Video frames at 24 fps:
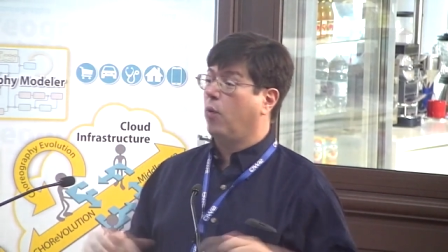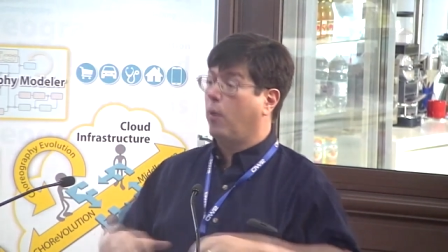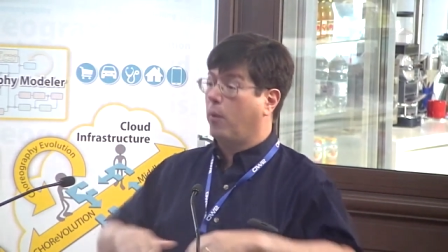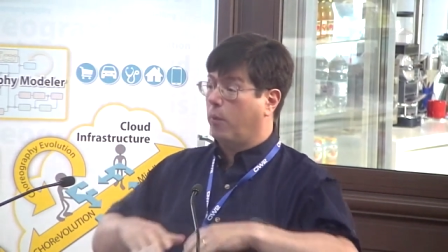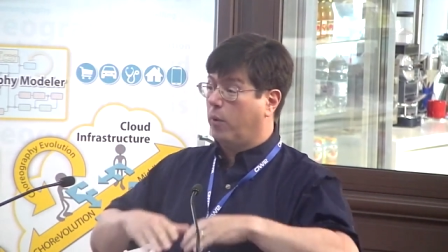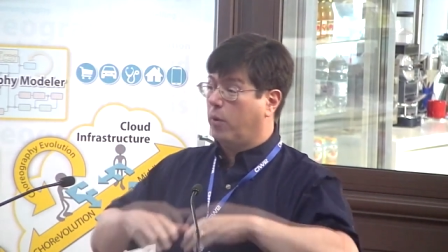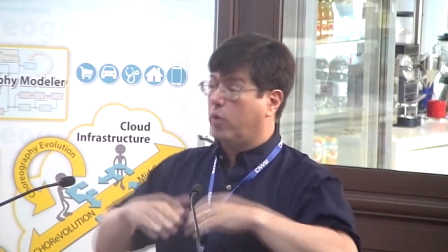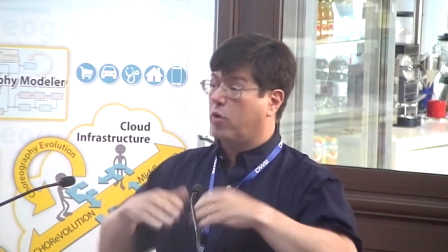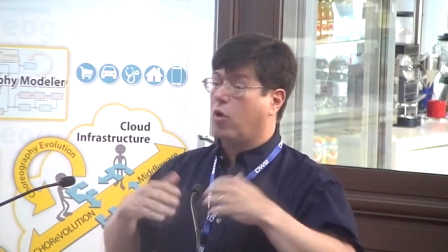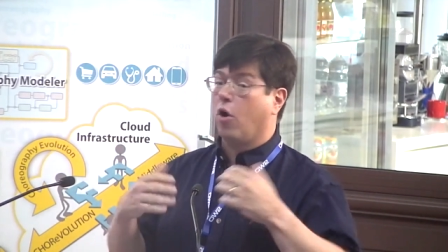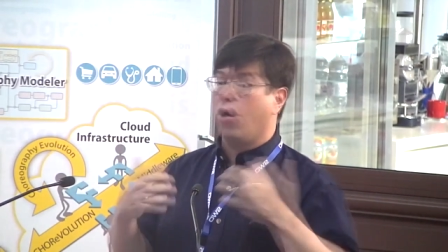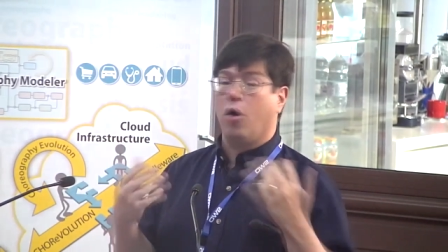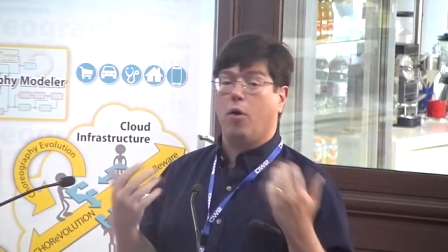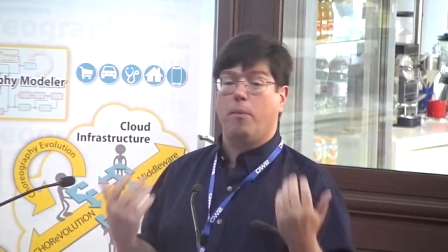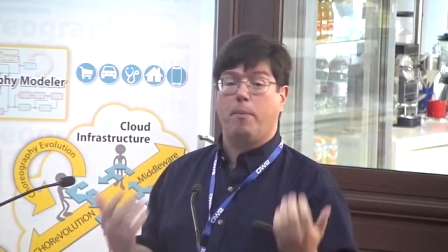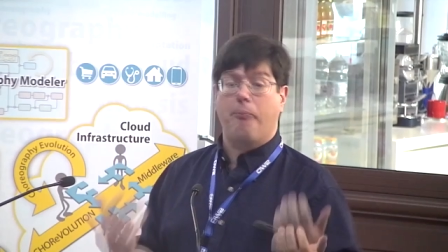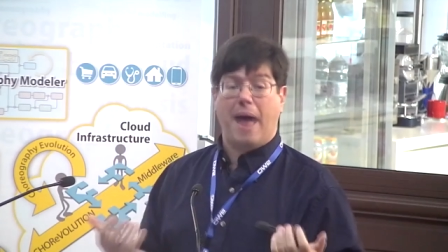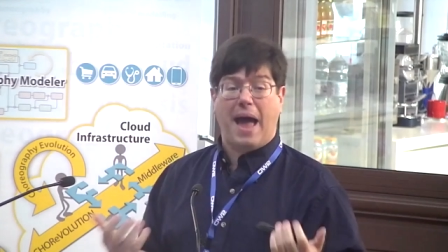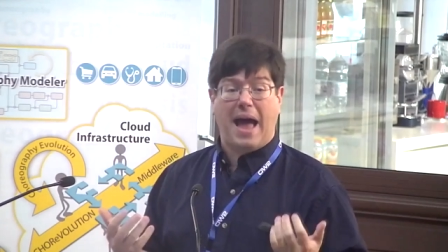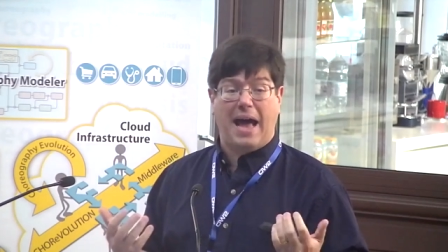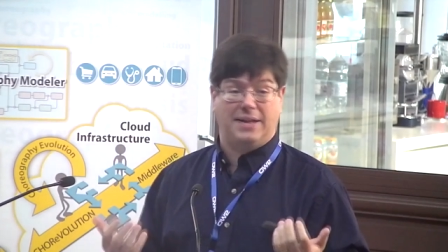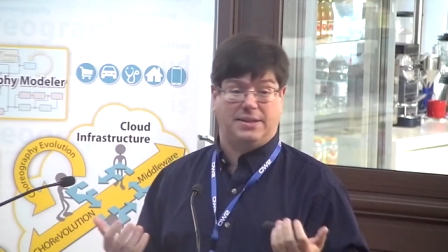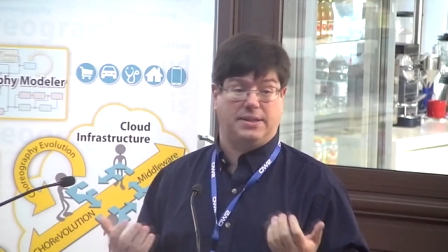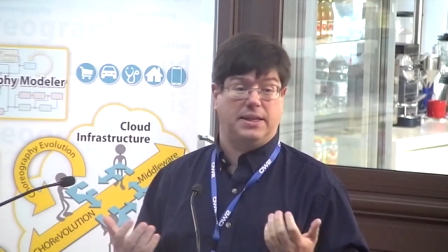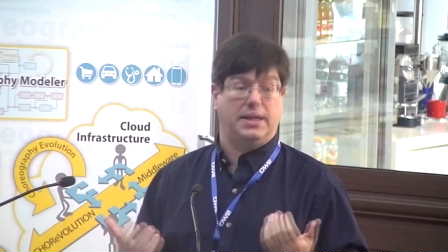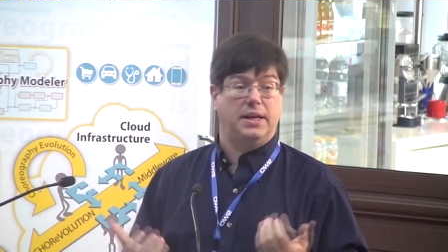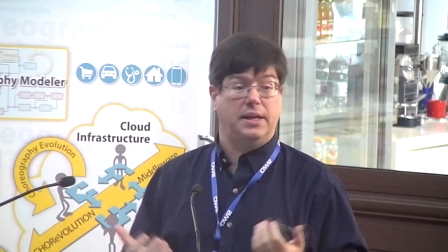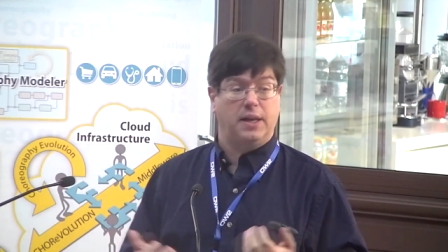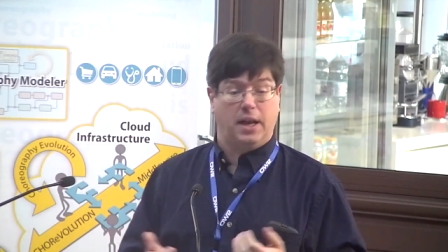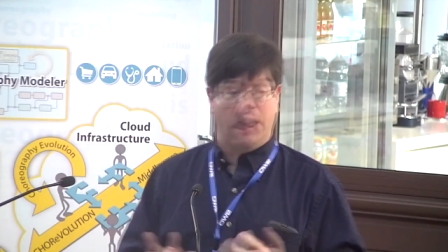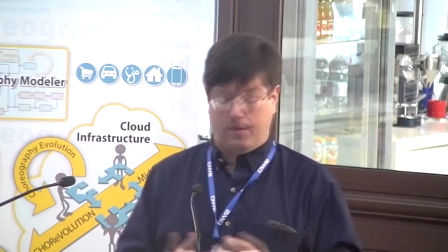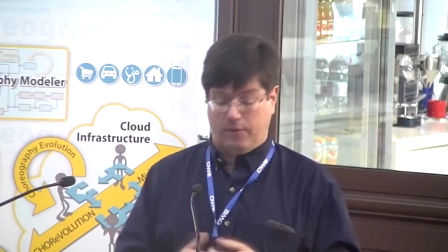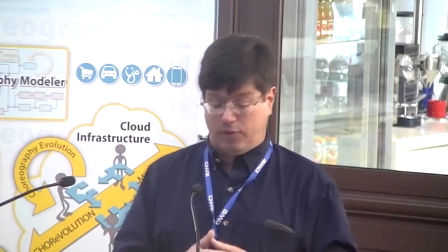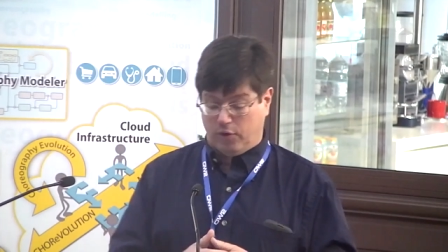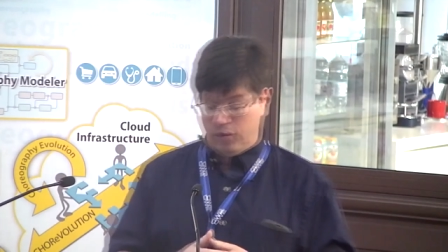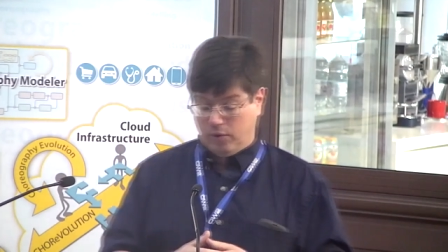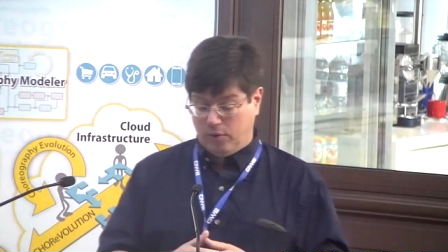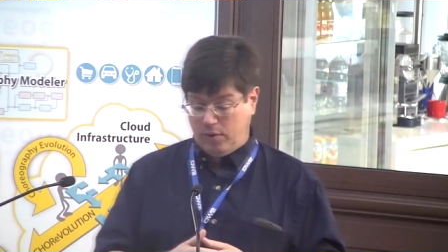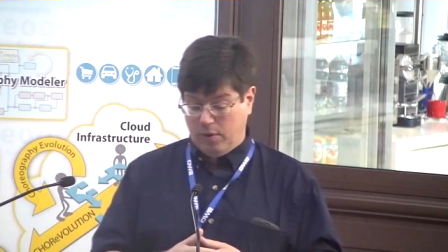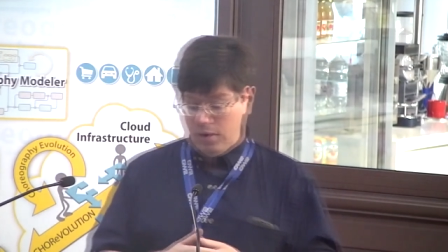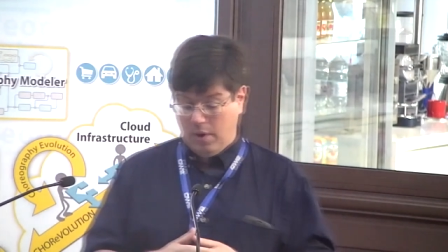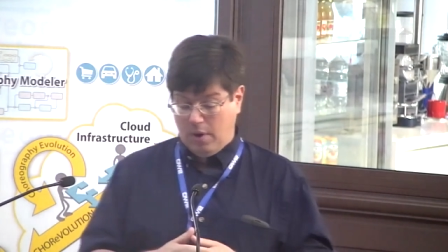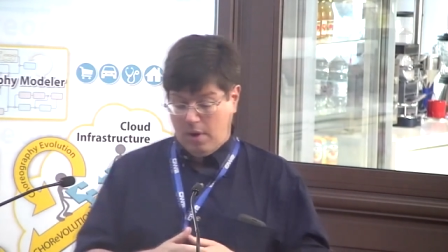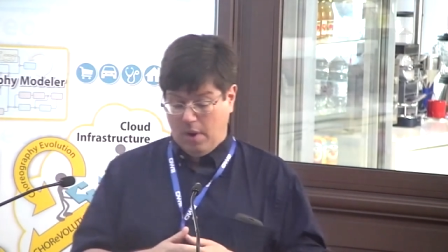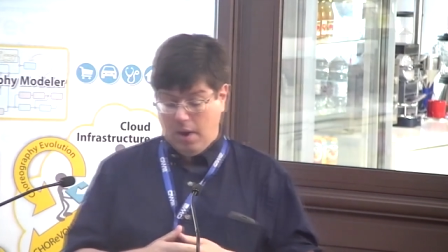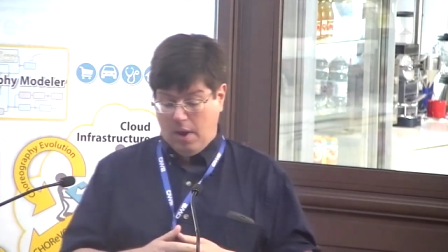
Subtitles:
what we're called passing level,